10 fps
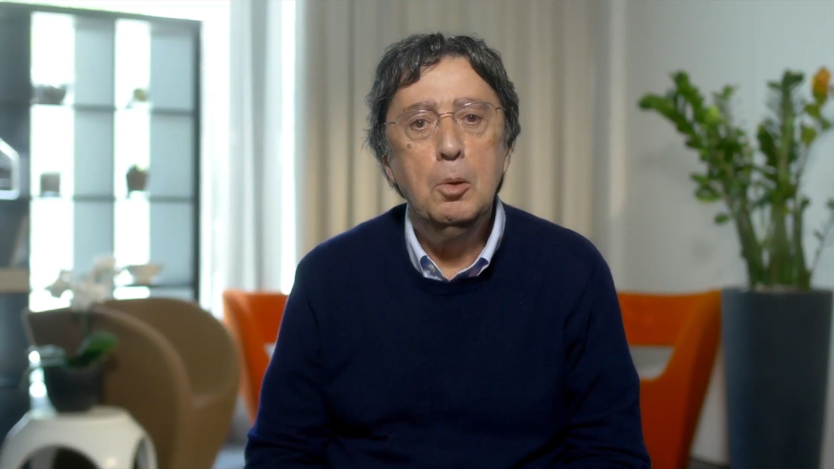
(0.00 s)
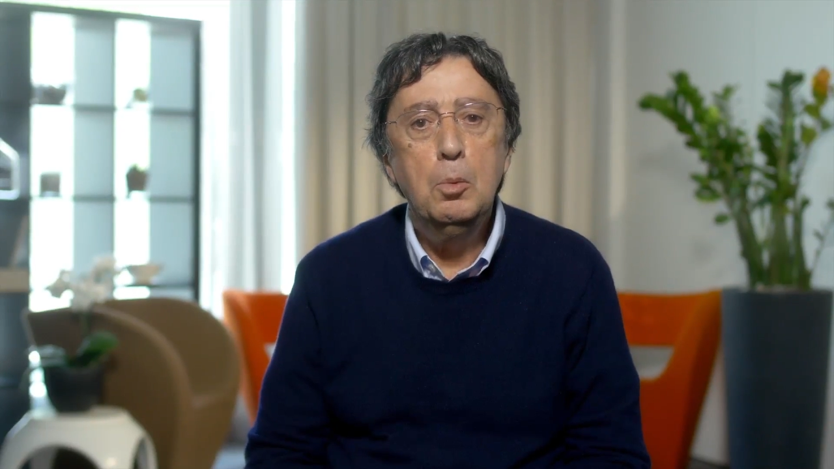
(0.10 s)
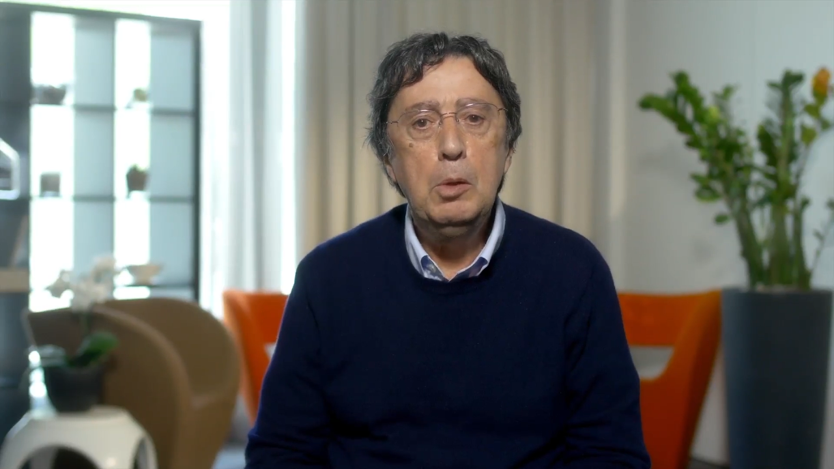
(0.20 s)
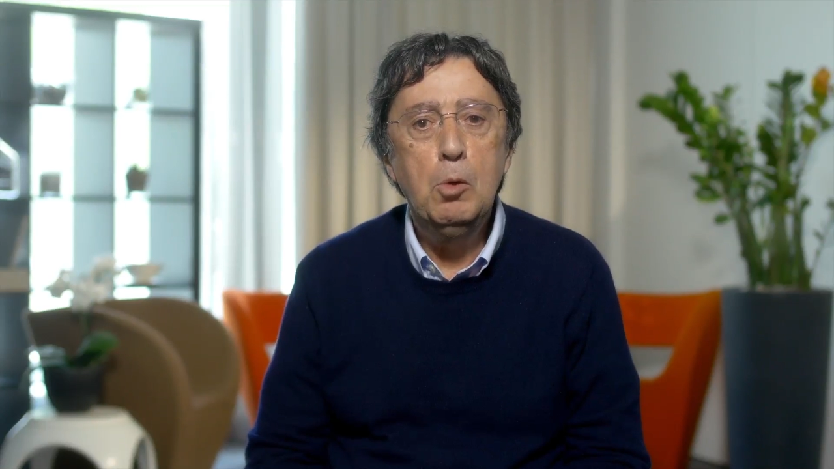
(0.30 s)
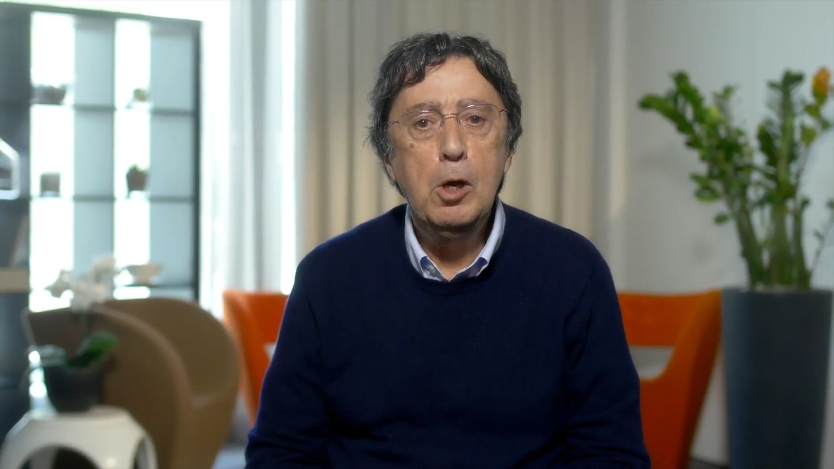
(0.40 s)

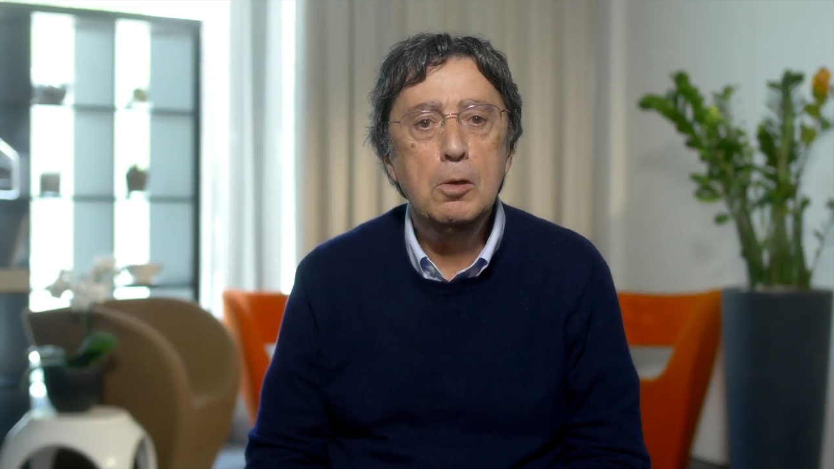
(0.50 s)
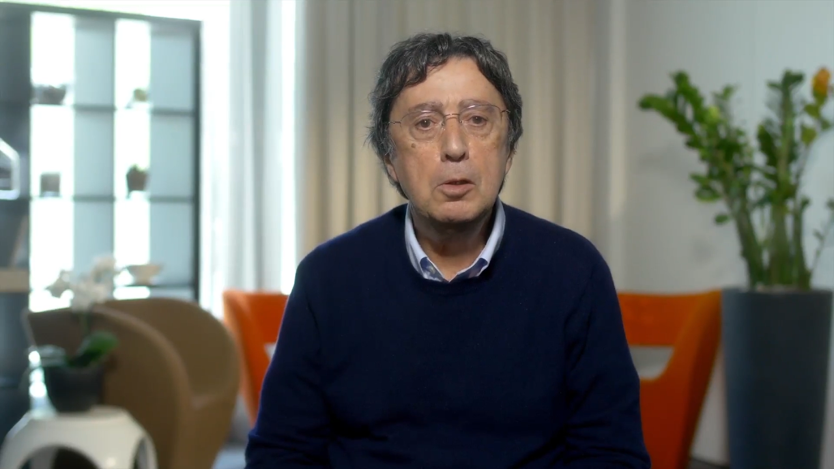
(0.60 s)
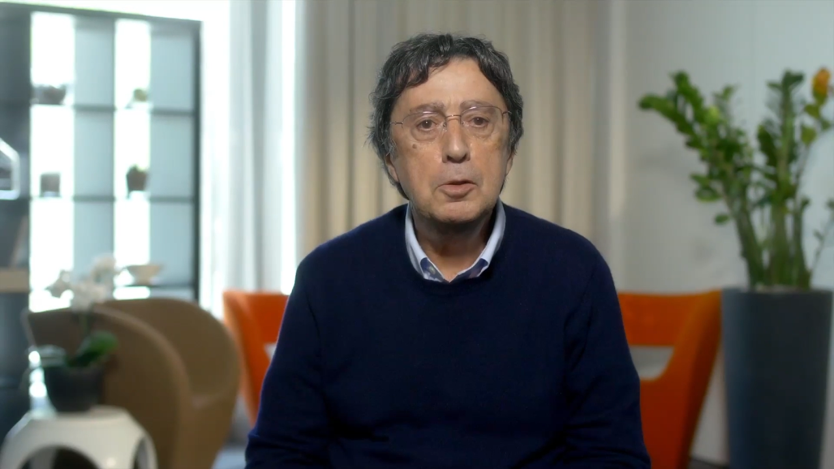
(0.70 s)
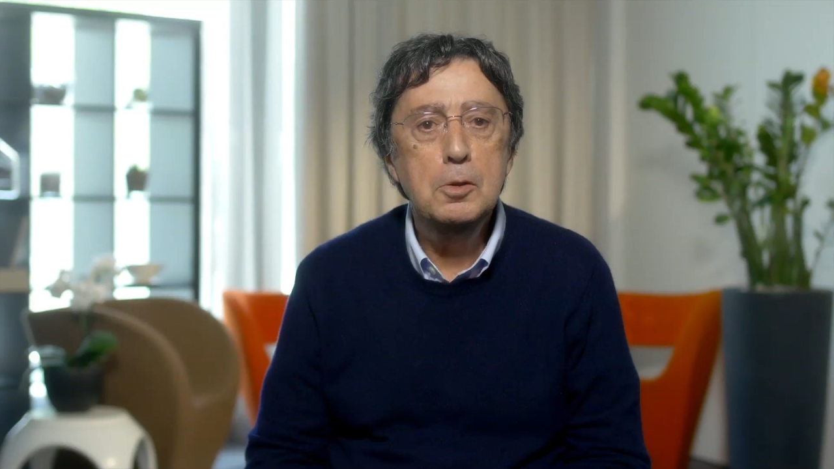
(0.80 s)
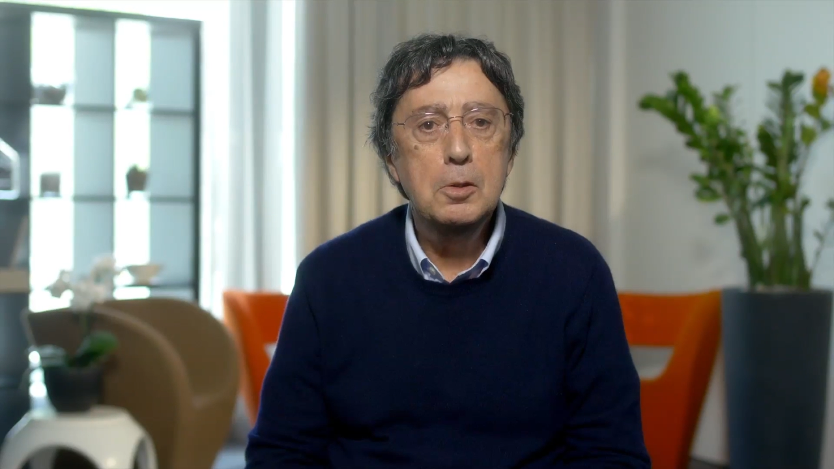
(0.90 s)
we work
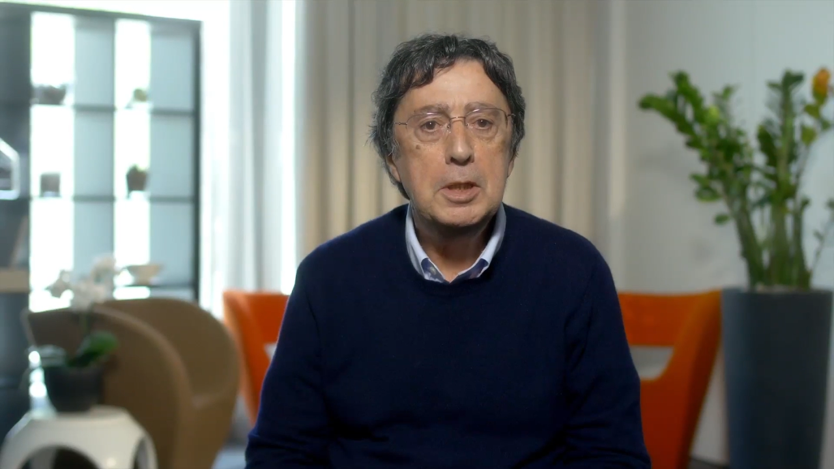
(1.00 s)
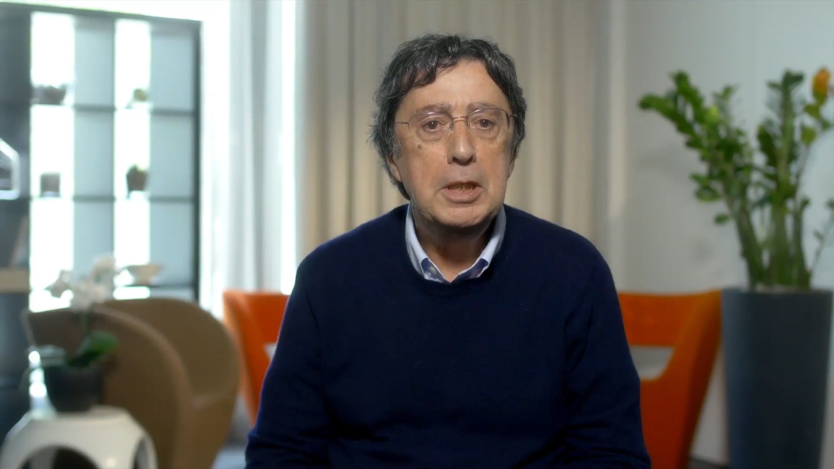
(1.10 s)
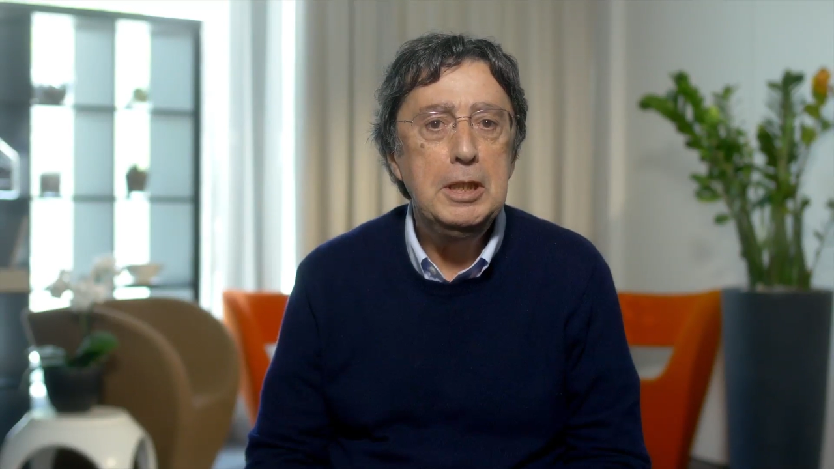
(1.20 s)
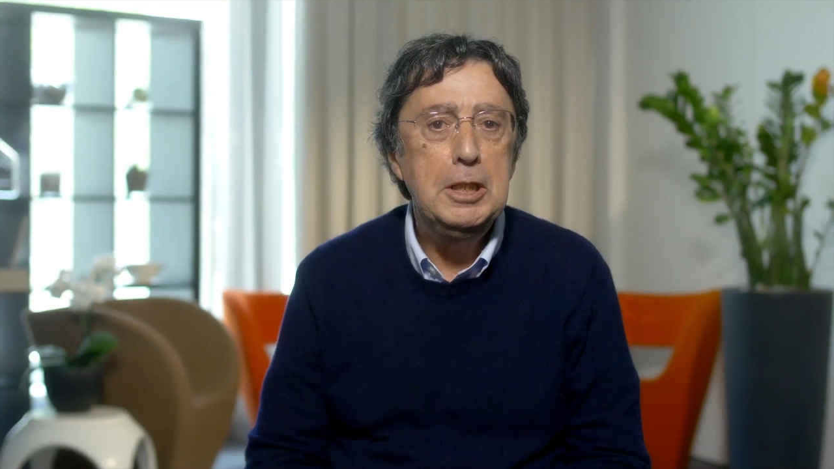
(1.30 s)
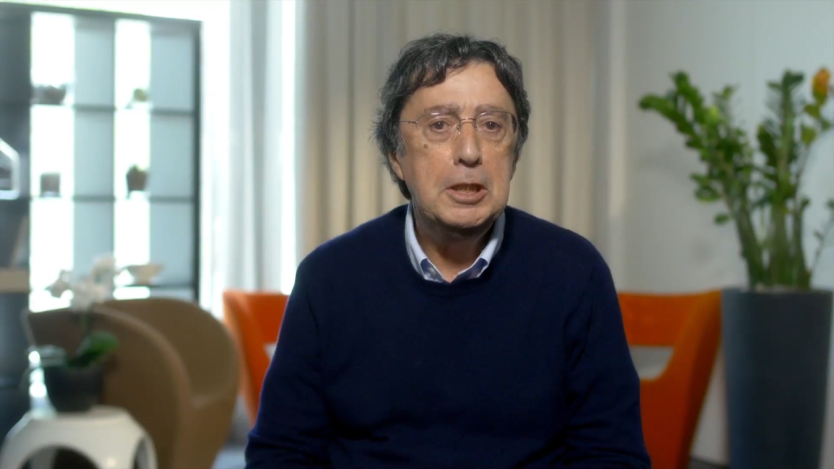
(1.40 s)
on those
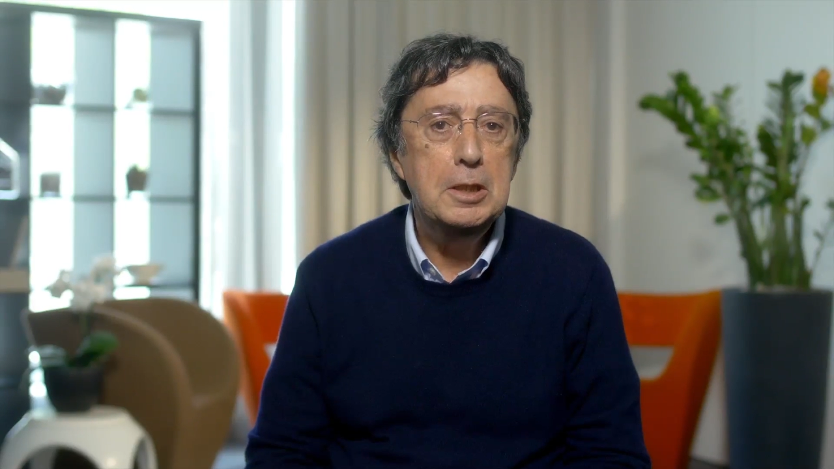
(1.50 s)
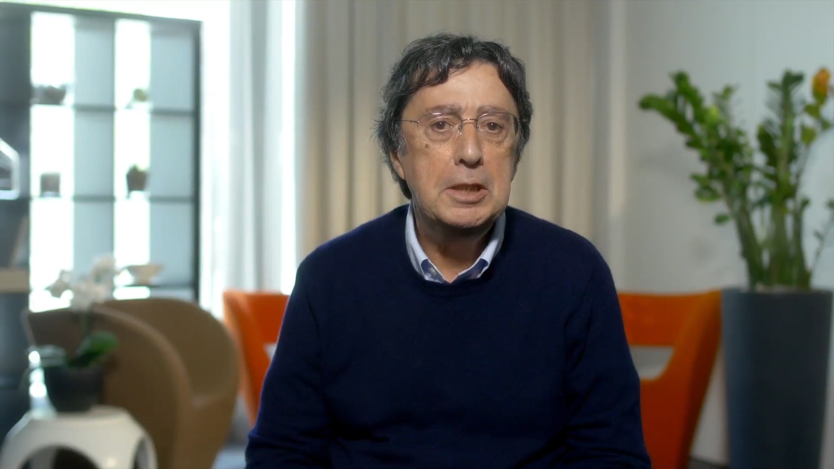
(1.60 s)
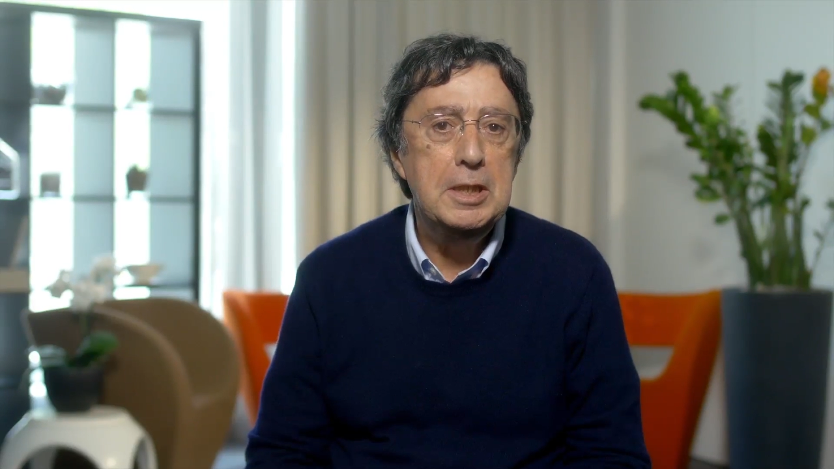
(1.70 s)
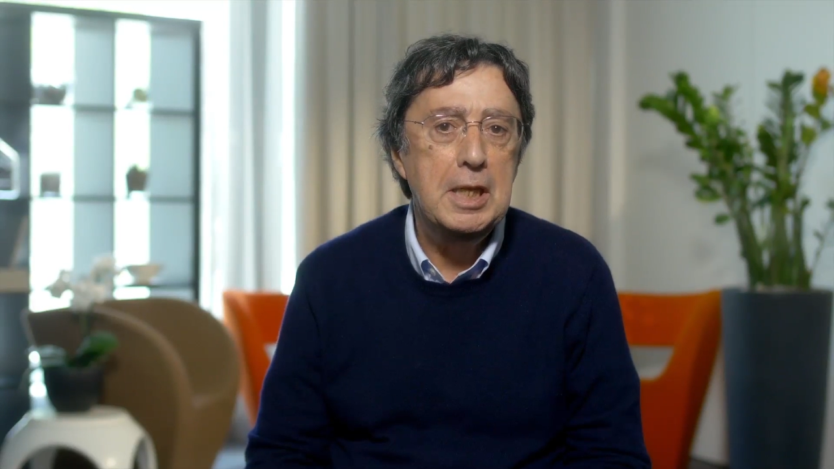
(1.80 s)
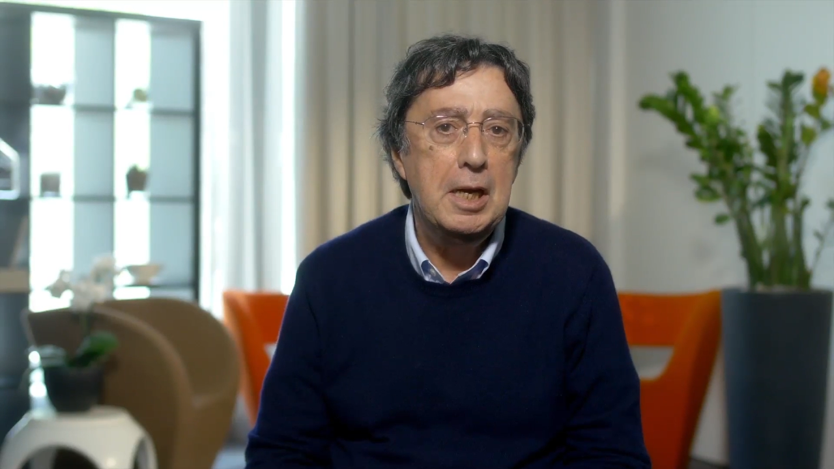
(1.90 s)
initial
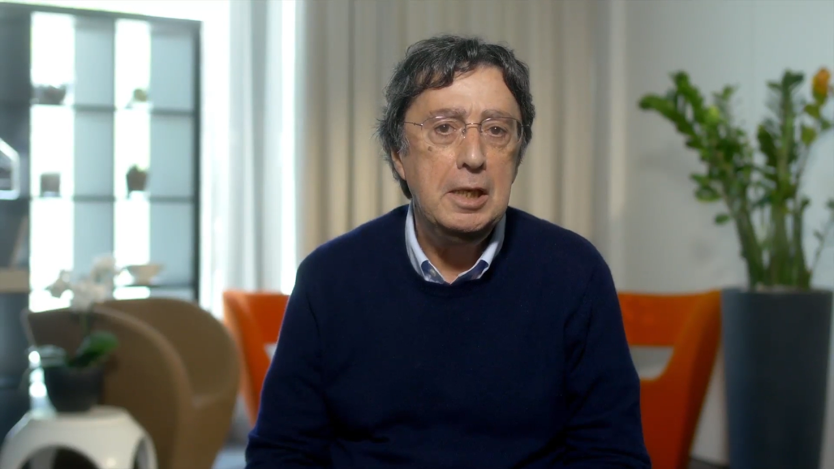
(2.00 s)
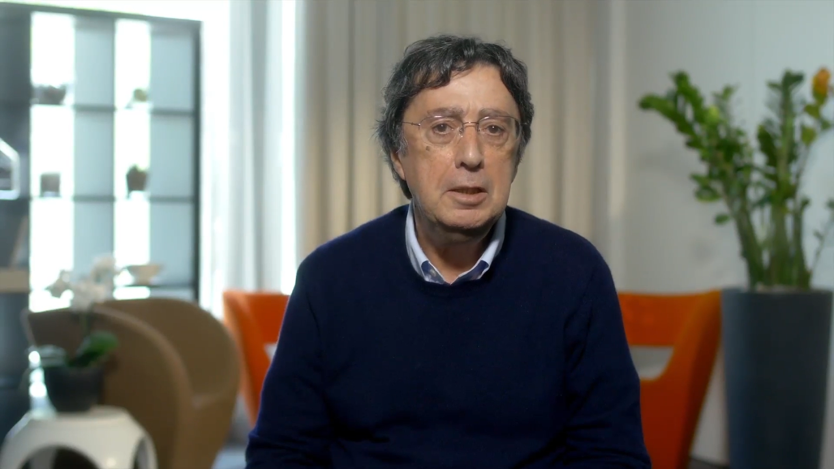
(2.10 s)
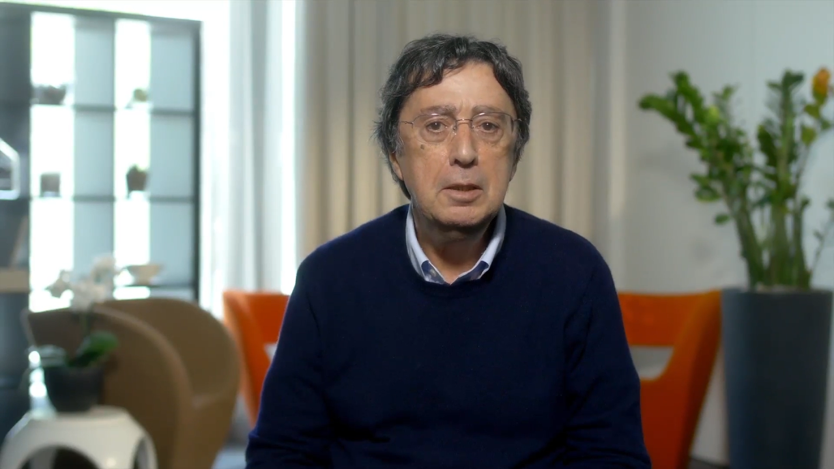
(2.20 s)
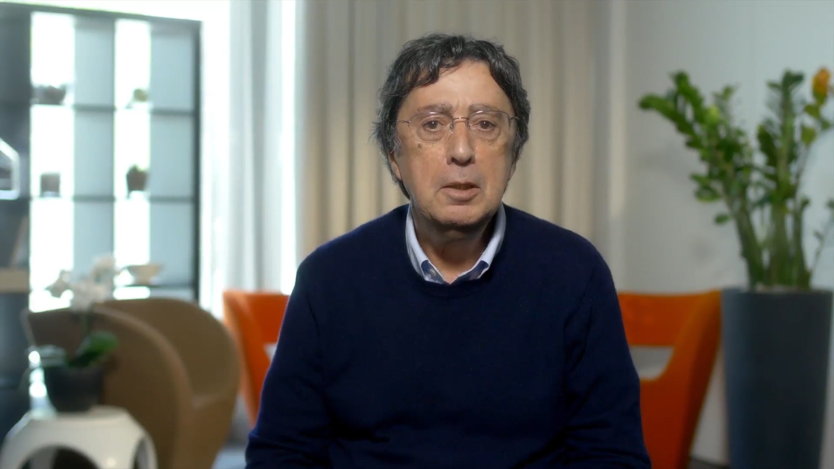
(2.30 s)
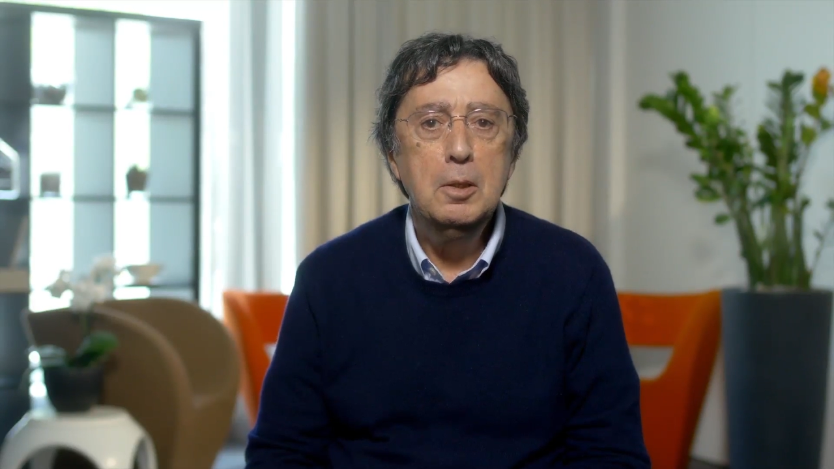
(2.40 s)
designs